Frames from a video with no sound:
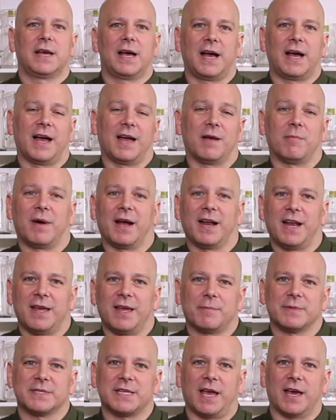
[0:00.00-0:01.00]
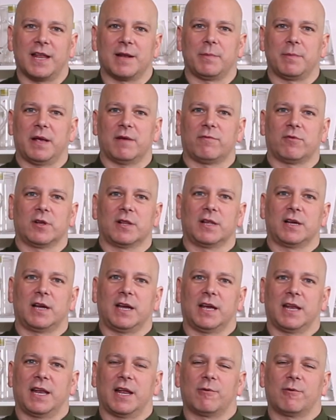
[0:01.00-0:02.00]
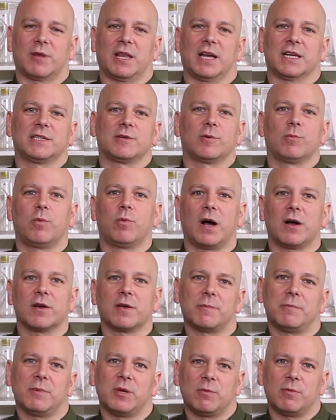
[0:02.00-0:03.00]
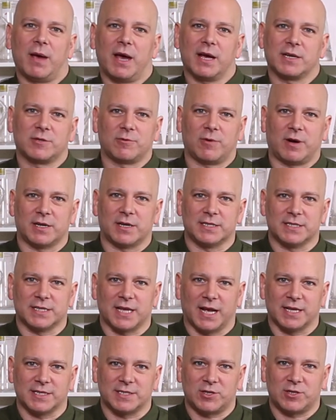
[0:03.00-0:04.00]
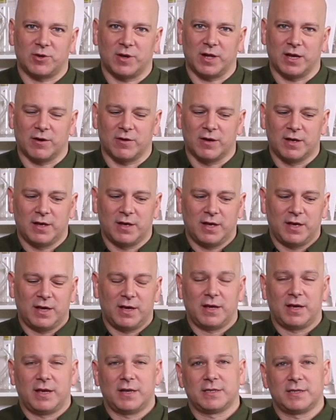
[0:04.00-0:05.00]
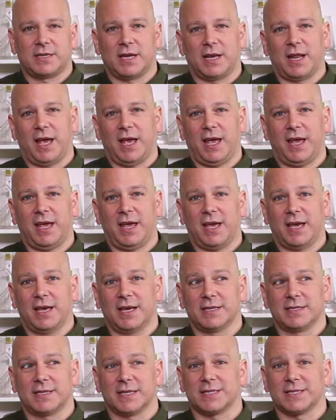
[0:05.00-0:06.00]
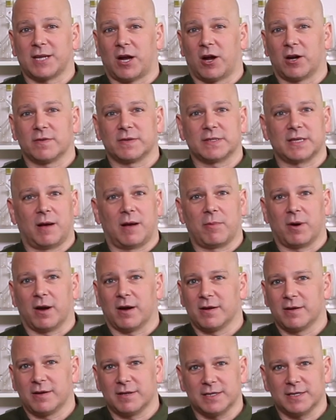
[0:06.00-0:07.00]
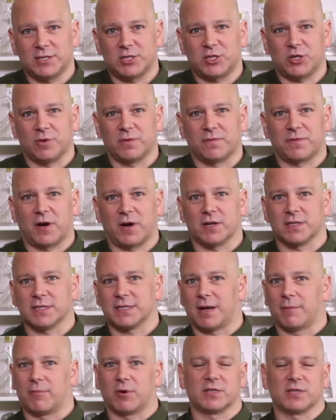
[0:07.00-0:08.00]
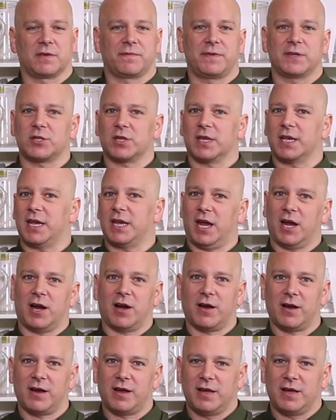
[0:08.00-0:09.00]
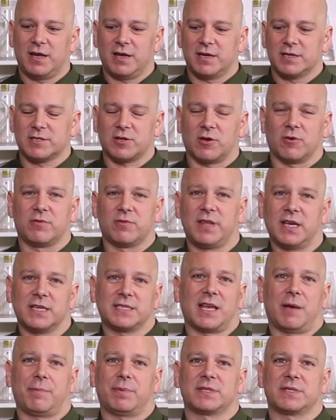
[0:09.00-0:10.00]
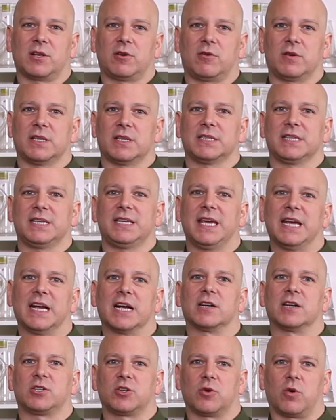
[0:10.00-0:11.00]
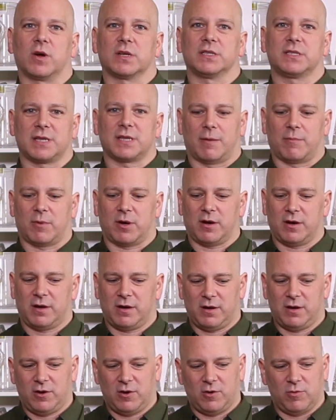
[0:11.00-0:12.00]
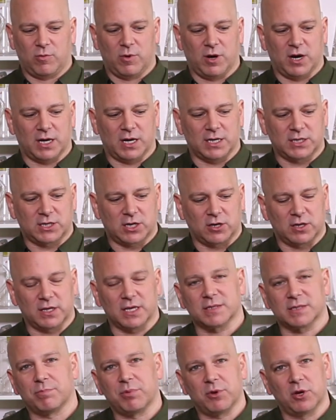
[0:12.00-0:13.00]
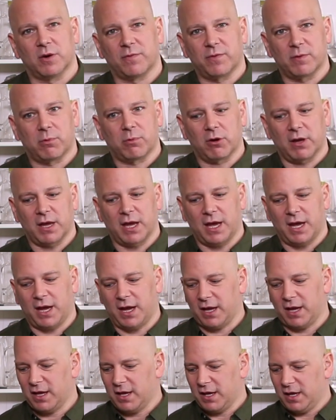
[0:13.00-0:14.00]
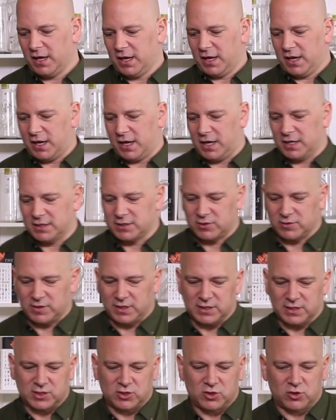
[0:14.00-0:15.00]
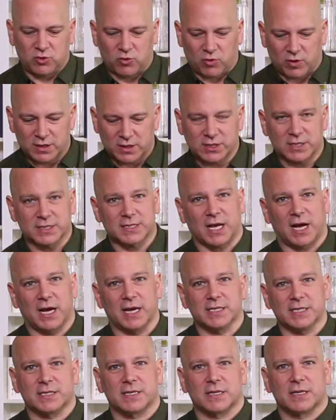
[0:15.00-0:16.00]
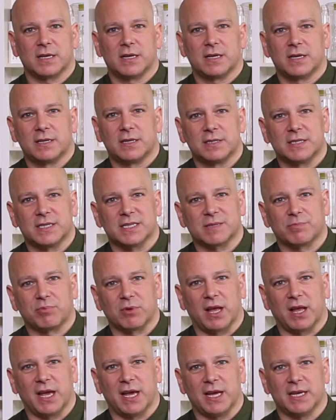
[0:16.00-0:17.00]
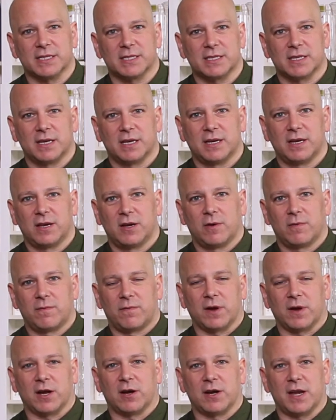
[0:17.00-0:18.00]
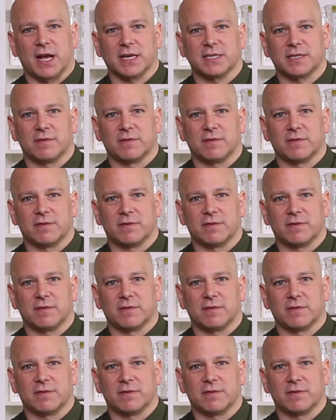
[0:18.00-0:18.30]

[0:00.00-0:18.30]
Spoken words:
Hi, my name is Adam Havrilla, and I would like to welcome you back to our design studio. Today is the start of summer. It's June 1st. Summer is officially here, so this episode is geared towards summer. We're going to turn this beautiful bouquet into these gorgeous ice displays for your next